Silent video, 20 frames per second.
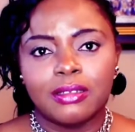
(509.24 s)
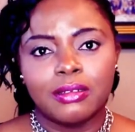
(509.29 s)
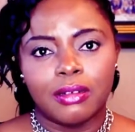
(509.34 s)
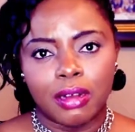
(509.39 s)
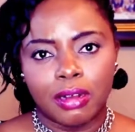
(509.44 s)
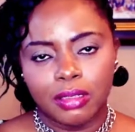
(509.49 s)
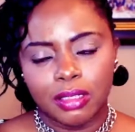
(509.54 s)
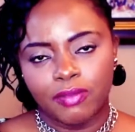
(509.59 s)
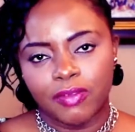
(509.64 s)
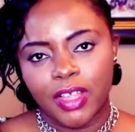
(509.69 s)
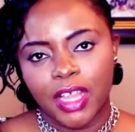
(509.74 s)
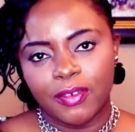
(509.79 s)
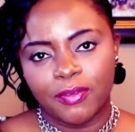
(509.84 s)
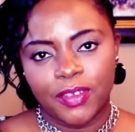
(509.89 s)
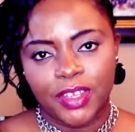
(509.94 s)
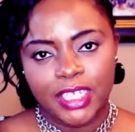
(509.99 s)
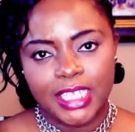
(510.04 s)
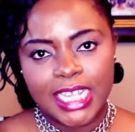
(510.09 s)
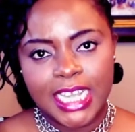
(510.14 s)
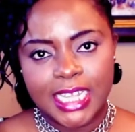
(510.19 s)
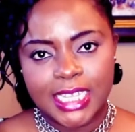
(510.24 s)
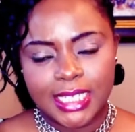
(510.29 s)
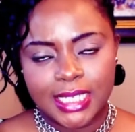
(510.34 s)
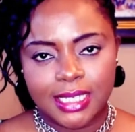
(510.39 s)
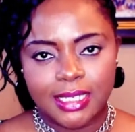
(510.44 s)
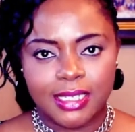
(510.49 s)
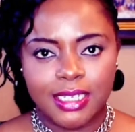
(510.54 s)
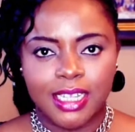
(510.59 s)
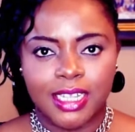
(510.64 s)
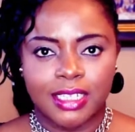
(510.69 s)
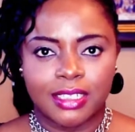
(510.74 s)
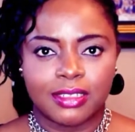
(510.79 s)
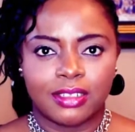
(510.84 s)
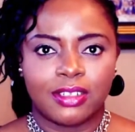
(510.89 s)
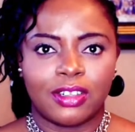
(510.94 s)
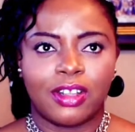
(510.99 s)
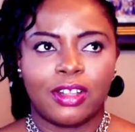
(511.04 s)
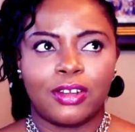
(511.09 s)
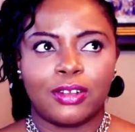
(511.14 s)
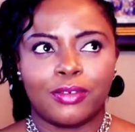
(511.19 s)
All of that fakeness and a
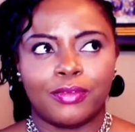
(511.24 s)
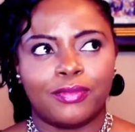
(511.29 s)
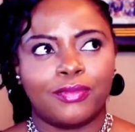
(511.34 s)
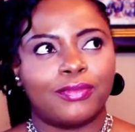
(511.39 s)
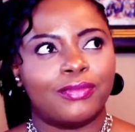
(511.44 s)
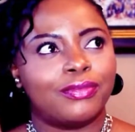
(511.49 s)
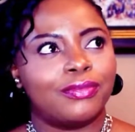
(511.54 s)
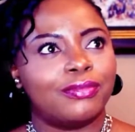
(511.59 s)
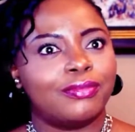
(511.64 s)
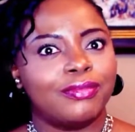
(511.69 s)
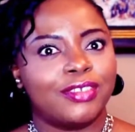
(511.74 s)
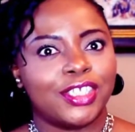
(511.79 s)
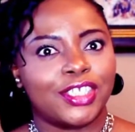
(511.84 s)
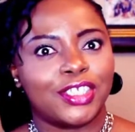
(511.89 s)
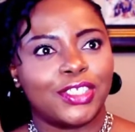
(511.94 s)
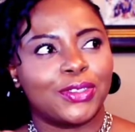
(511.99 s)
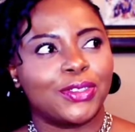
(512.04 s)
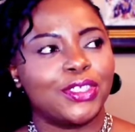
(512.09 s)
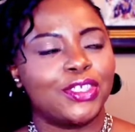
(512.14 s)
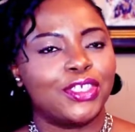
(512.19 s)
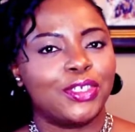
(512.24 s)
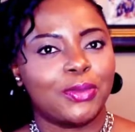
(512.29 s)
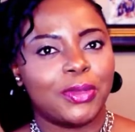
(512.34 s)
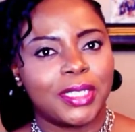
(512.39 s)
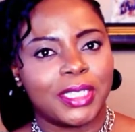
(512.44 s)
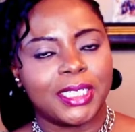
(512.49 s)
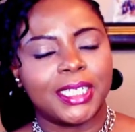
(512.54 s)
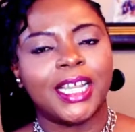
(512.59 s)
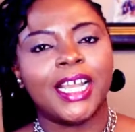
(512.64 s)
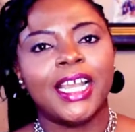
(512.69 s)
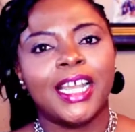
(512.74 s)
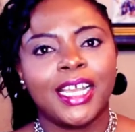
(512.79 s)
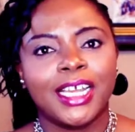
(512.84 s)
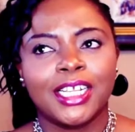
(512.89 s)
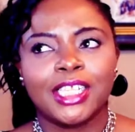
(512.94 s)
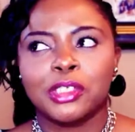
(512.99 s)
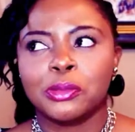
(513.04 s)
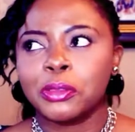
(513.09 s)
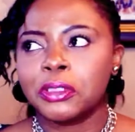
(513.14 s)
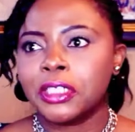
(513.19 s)
lot of gesticulation with the
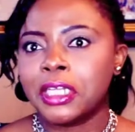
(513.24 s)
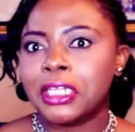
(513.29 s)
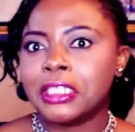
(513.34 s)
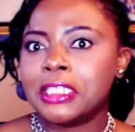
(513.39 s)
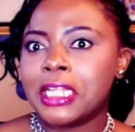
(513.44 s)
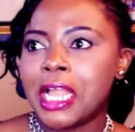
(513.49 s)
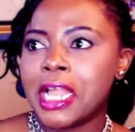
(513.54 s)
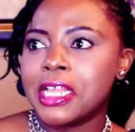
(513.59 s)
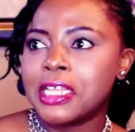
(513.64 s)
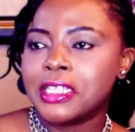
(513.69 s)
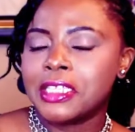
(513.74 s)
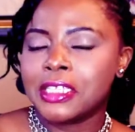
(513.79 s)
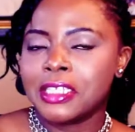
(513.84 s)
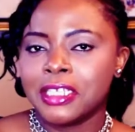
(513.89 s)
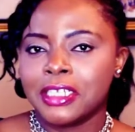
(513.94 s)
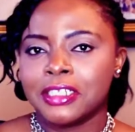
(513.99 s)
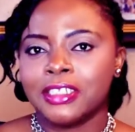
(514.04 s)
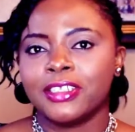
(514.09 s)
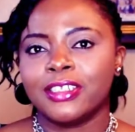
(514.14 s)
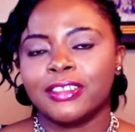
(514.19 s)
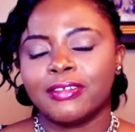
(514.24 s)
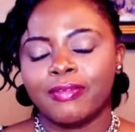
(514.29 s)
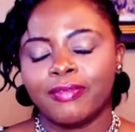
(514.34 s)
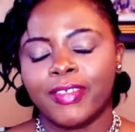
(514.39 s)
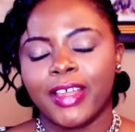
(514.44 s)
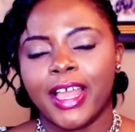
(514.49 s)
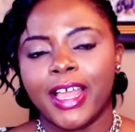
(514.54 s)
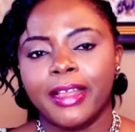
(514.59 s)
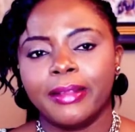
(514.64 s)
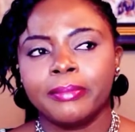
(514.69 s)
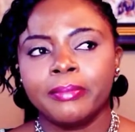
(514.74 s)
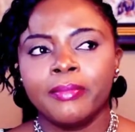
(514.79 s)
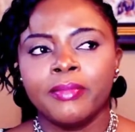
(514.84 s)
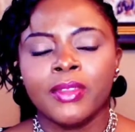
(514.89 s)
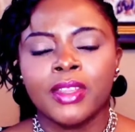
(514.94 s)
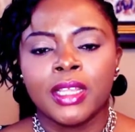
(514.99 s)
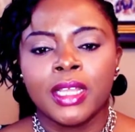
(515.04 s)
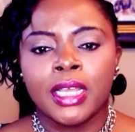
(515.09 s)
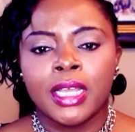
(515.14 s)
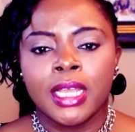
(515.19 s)
hands when they're dancing and all of that.
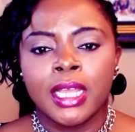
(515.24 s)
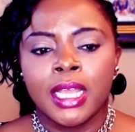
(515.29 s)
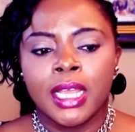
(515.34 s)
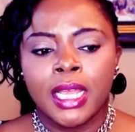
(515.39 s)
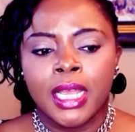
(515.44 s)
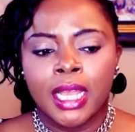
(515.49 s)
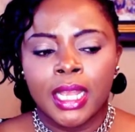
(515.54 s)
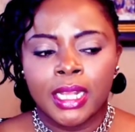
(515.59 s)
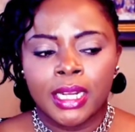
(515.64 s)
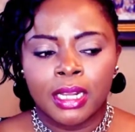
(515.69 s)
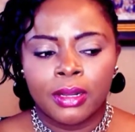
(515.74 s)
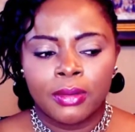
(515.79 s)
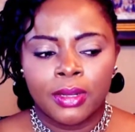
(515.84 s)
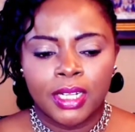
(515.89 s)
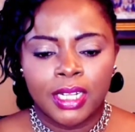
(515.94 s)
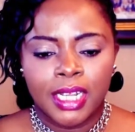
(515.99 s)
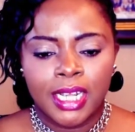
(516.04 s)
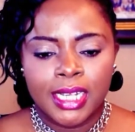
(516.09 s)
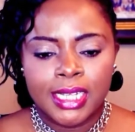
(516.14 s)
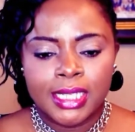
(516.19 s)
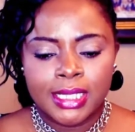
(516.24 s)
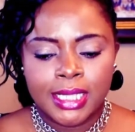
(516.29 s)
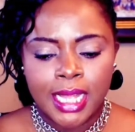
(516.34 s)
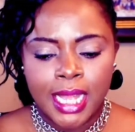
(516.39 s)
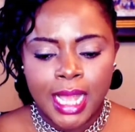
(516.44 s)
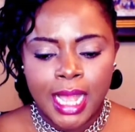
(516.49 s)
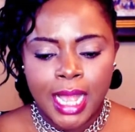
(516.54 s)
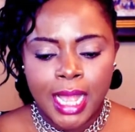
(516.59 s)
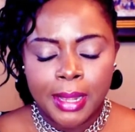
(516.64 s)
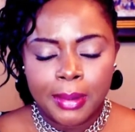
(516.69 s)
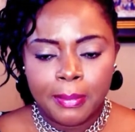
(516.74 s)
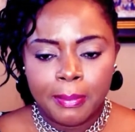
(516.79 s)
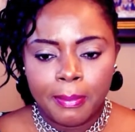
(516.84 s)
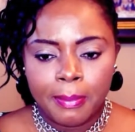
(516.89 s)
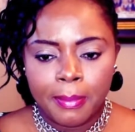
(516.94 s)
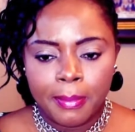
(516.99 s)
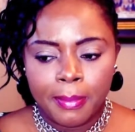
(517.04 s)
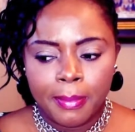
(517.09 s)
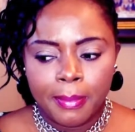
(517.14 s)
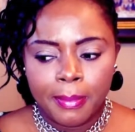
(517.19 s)
And I realized that
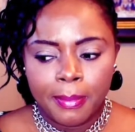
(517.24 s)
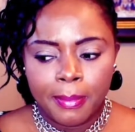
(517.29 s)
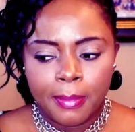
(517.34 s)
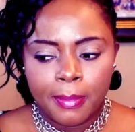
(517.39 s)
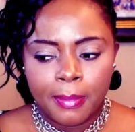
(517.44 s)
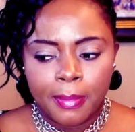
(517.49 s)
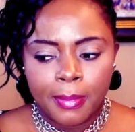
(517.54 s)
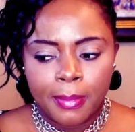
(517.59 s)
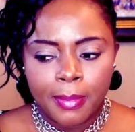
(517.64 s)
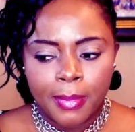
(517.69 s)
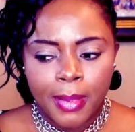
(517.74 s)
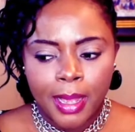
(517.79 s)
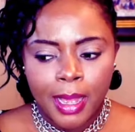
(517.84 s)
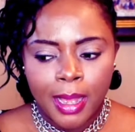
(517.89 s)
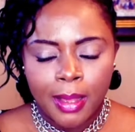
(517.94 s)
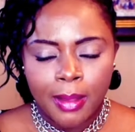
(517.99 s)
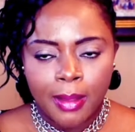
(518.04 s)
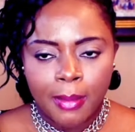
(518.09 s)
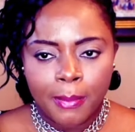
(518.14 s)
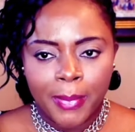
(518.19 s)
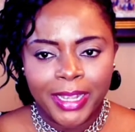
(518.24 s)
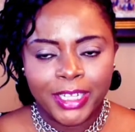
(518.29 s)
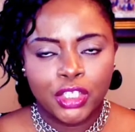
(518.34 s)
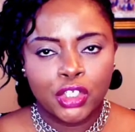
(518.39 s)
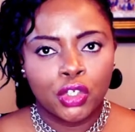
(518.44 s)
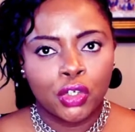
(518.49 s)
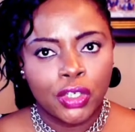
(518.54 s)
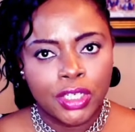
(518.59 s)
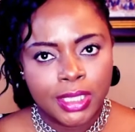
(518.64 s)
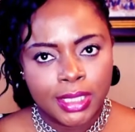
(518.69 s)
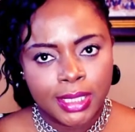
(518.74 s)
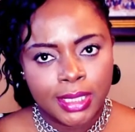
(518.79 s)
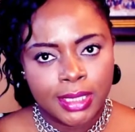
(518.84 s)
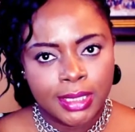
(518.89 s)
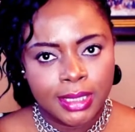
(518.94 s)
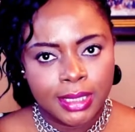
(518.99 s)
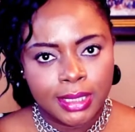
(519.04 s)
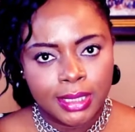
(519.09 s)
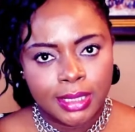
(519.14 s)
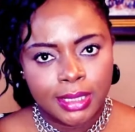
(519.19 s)
my
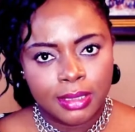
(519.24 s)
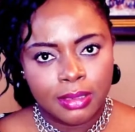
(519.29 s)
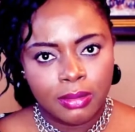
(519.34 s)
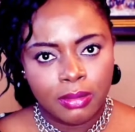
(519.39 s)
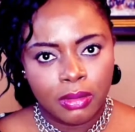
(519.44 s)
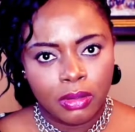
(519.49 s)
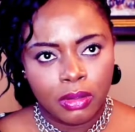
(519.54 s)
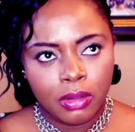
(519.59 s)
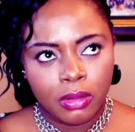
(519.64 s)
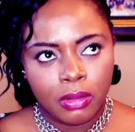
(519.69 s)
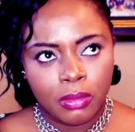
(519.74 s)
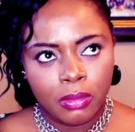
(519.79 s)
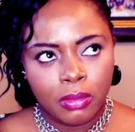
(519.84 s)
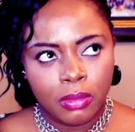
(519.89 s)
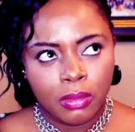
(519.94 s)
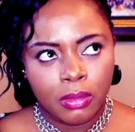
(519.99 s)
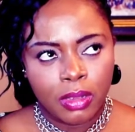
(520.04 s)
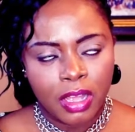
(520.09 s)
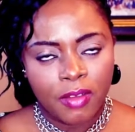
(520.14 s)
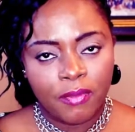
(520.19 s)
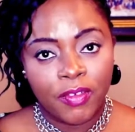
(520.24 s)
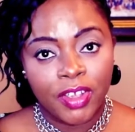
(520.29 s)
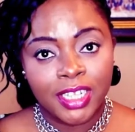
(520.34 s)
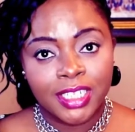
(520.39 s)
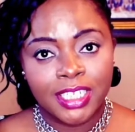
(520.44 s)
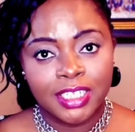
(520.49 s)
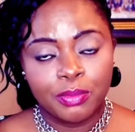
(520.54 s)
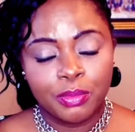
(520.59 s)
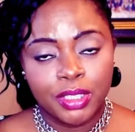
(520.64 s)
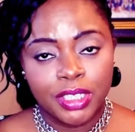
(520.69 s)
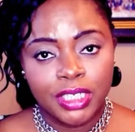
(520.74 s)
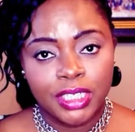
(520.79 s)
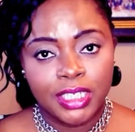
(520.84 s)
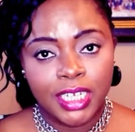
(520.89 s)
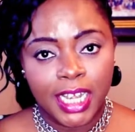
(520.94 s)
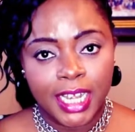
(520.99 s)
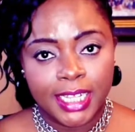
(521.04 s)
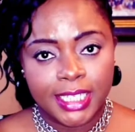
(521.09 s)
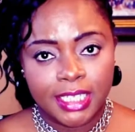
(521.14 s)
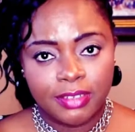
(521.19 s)
choices affected me
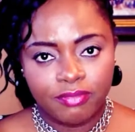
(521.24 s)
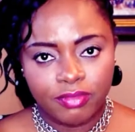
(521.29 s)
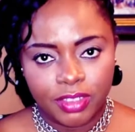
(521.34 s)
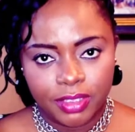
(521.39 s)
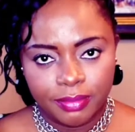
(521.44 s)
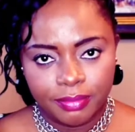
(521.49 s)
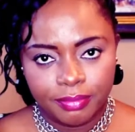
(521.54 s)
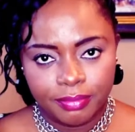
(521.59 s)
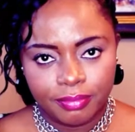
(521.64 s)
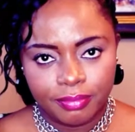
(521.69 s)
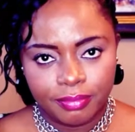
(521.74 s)
negatively.